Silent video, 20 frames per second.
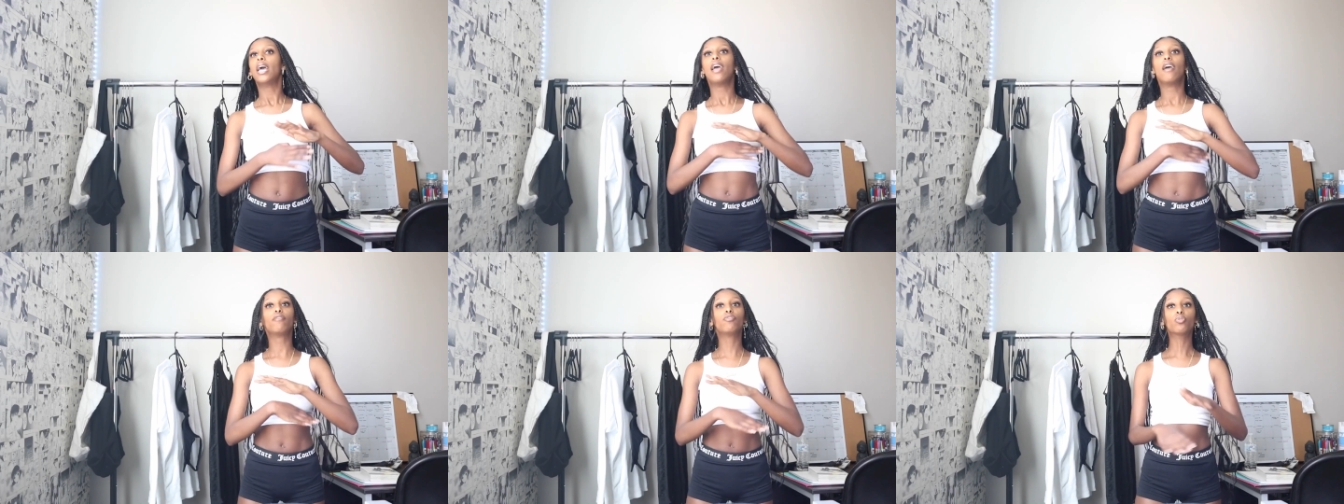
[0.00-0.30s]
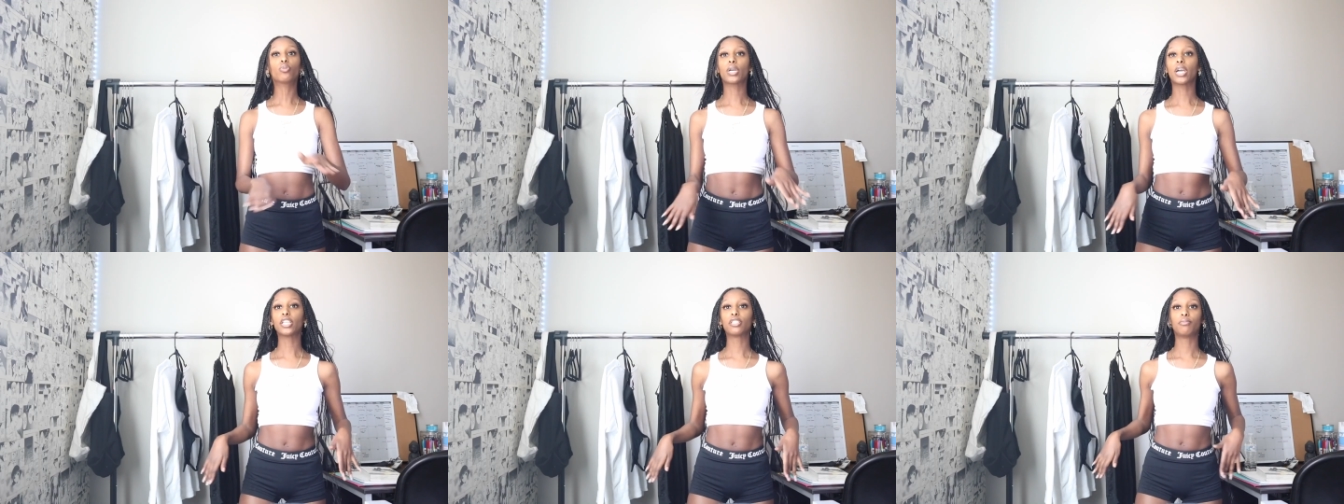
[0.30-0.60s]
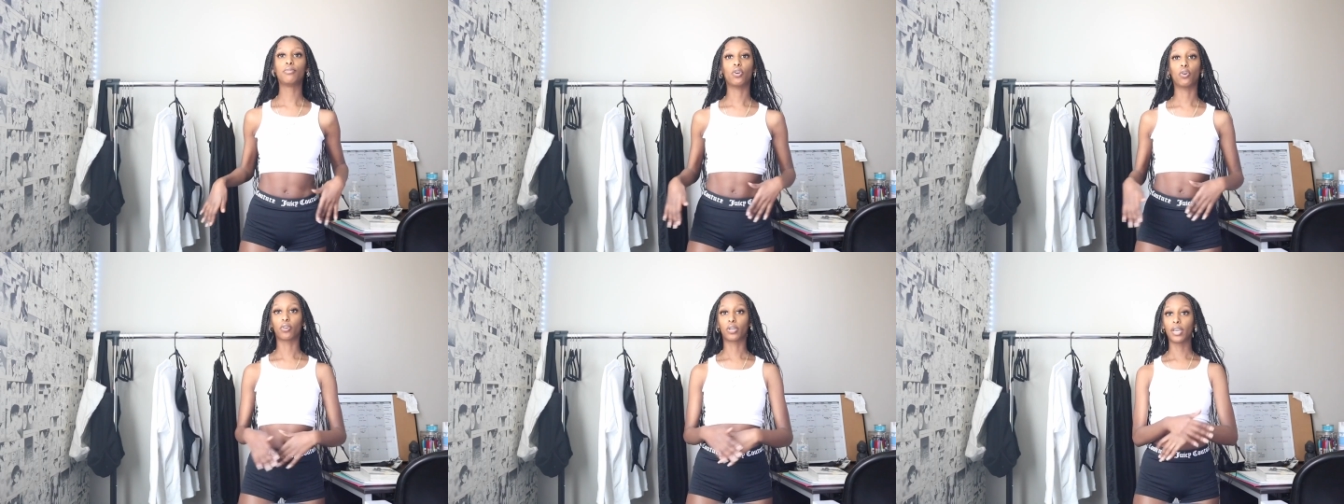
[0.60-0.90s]
If you catch
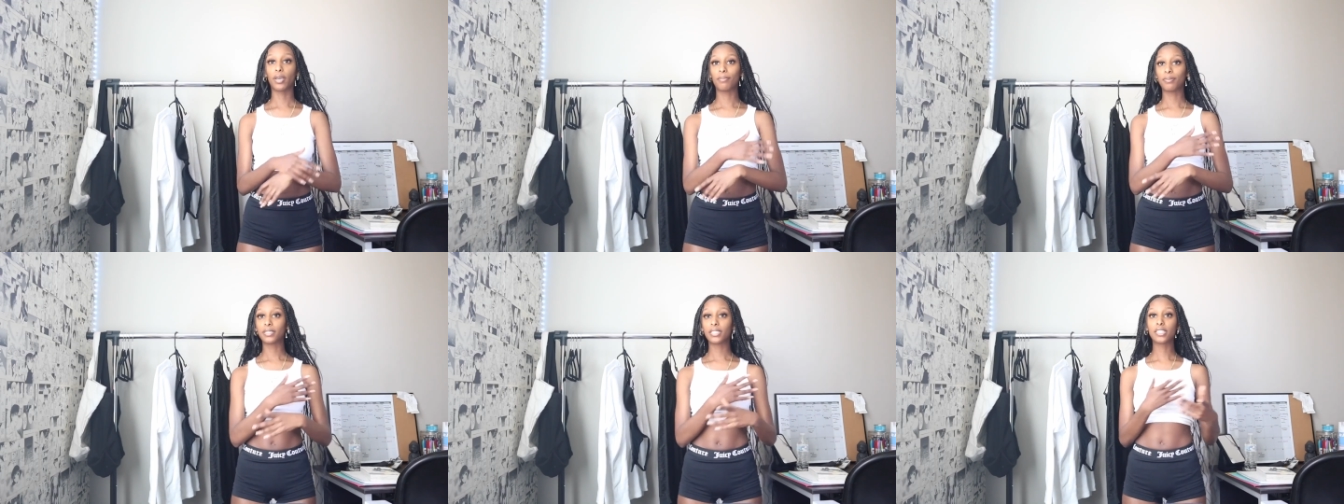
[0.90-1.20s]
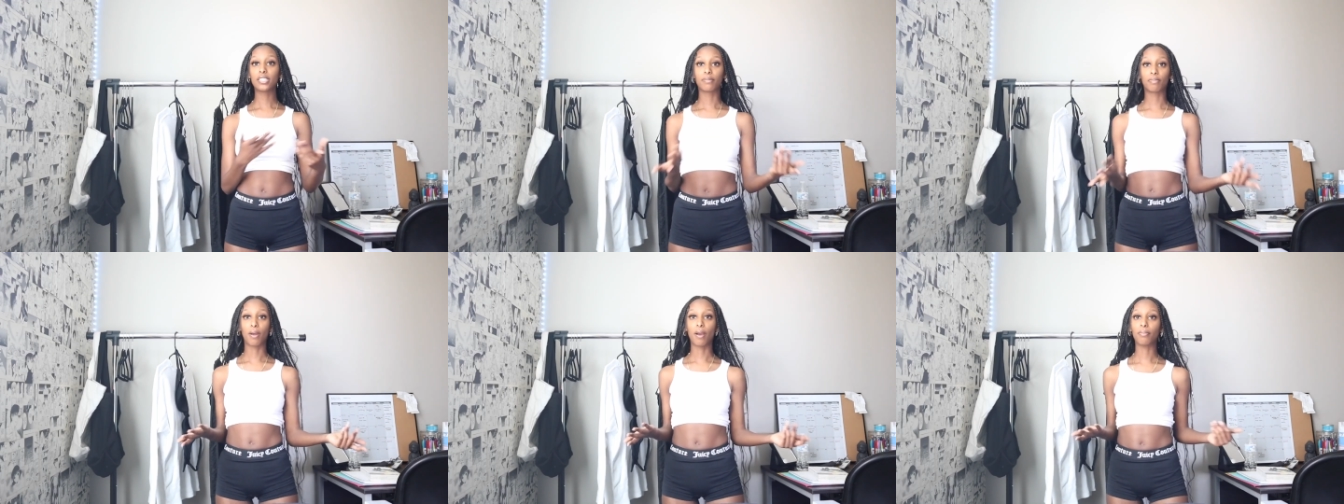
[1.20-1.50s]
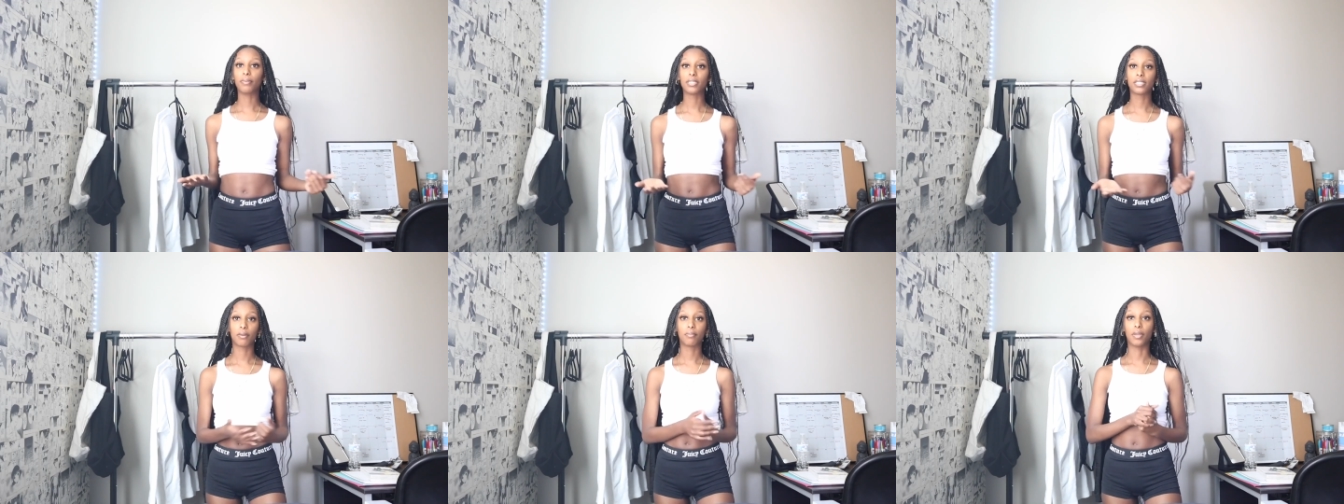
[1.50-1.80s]
me on campus, this is
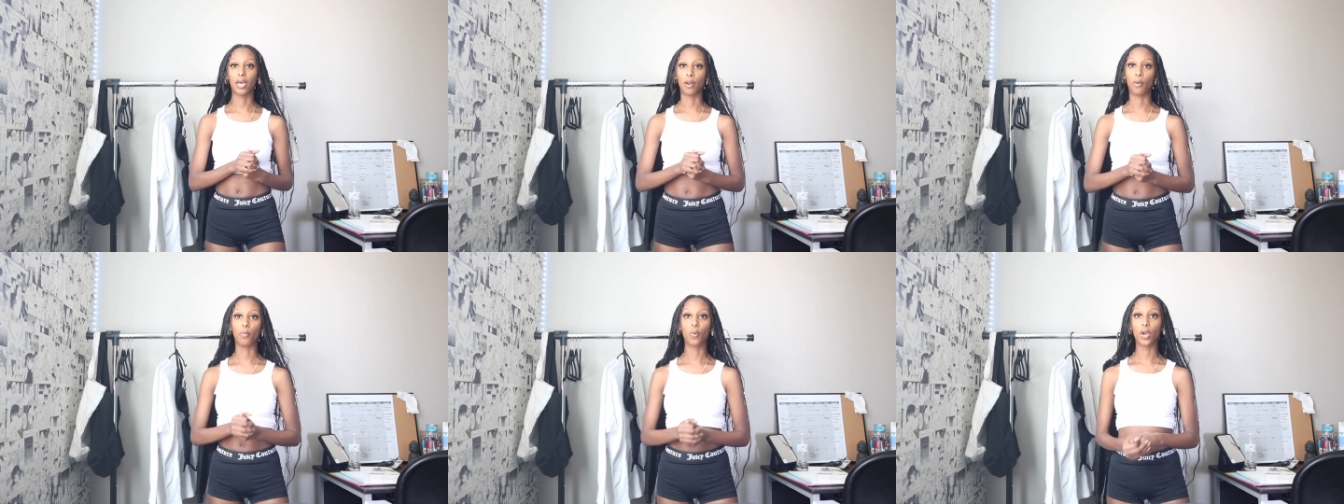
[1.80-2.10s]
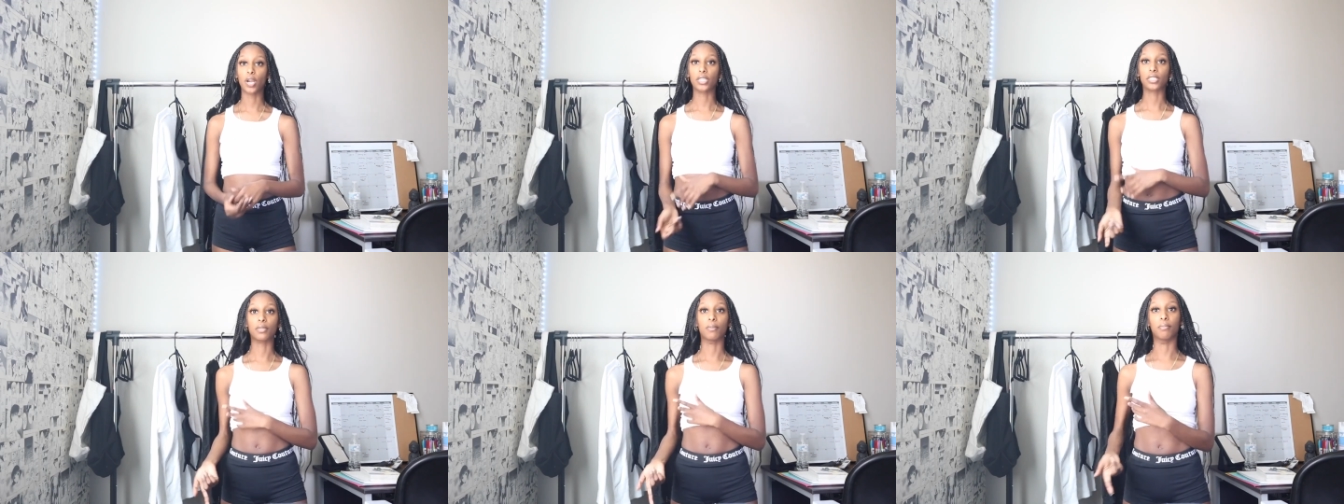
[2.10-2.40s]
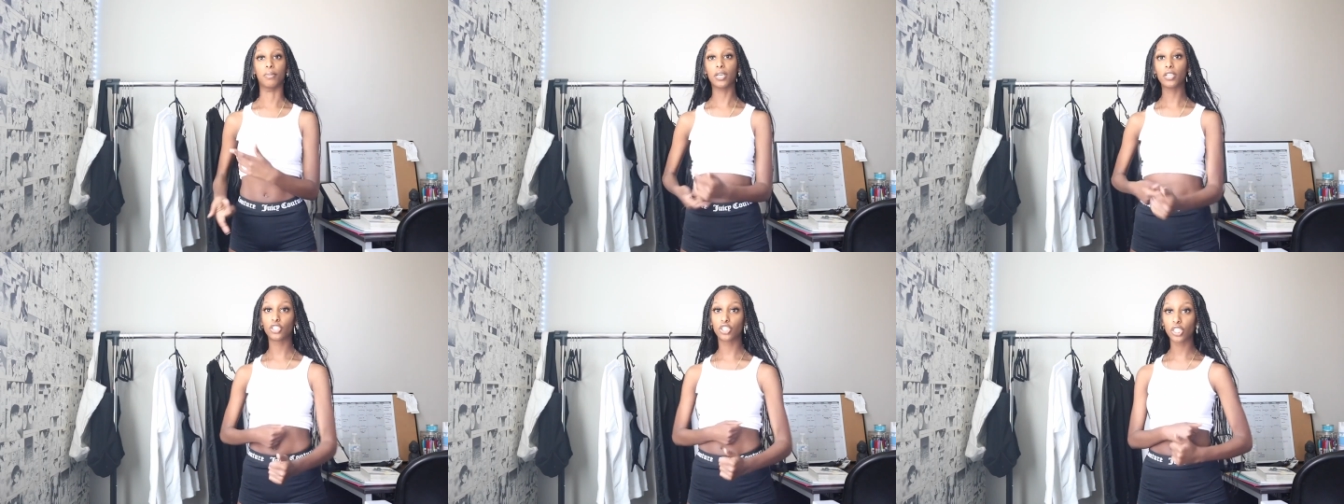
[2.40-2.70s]
probably something that I'm wearing. Some
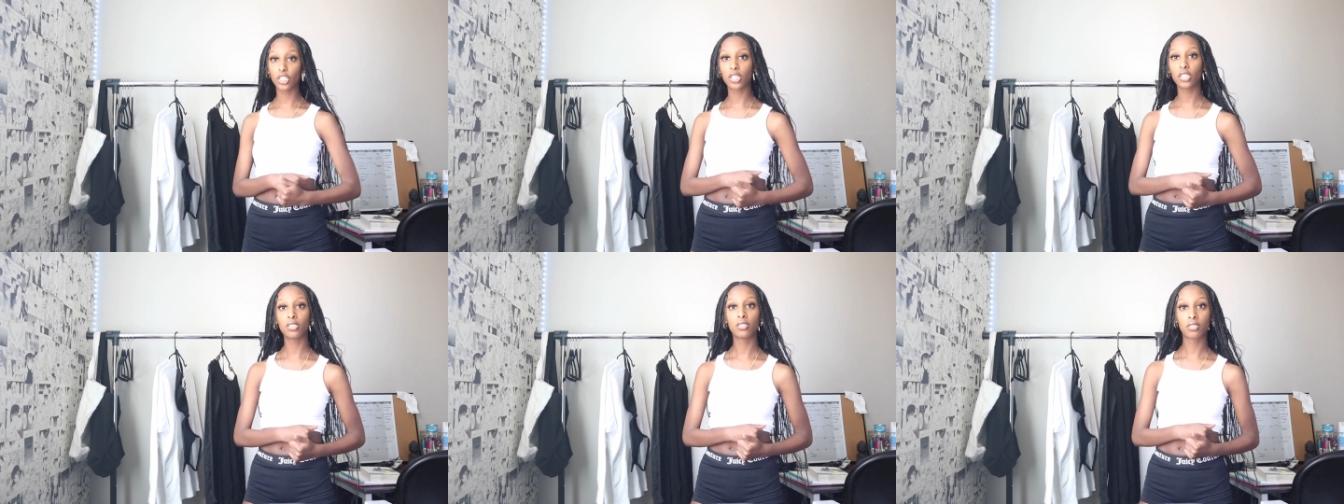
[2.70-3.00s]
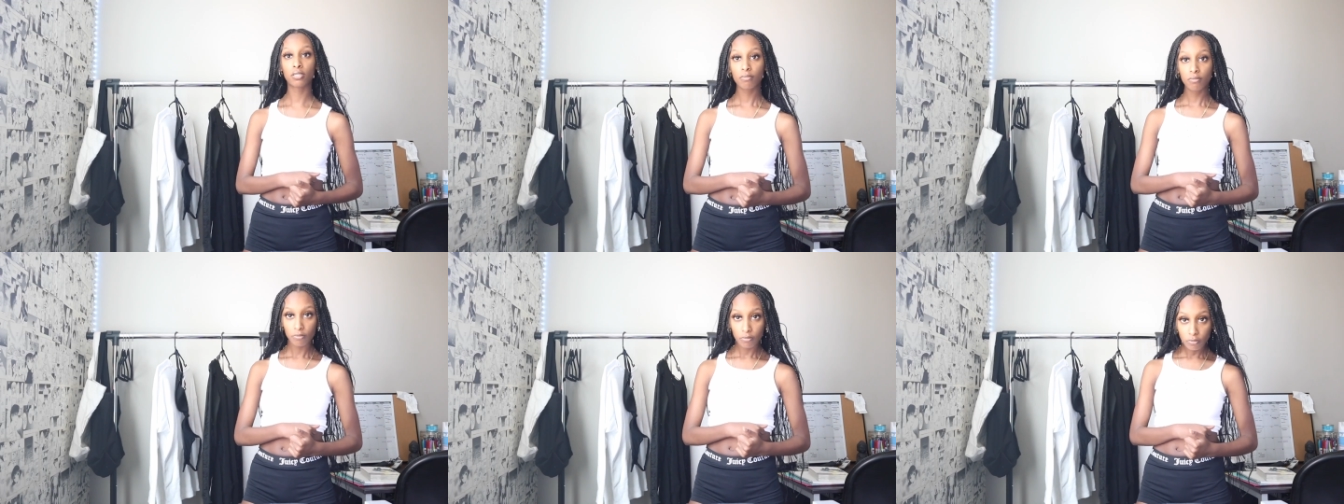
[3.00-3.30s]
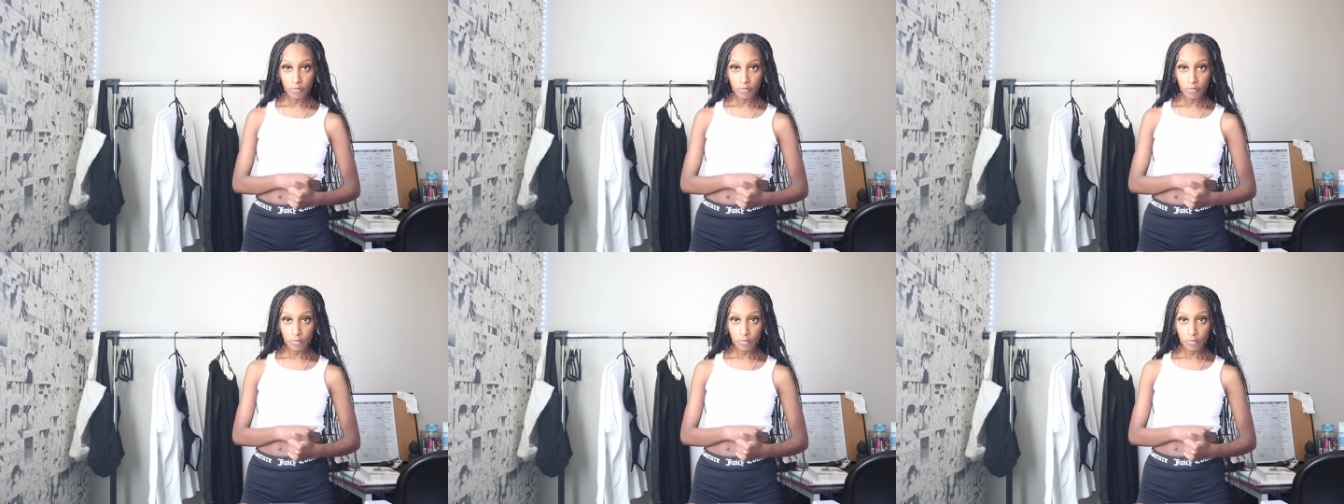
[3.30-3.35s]
big jeans,